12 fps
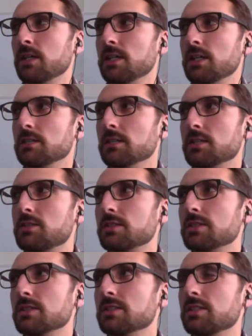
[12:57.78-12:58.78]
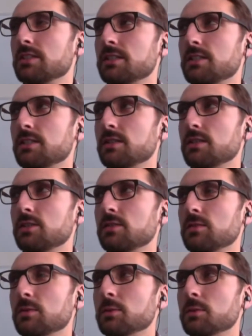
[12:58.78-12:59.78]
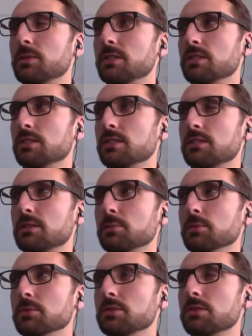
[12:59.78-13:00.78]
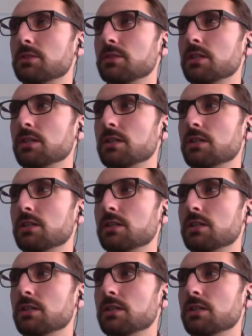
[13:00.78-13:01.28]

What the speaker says: Let's see, what would be a good example to share?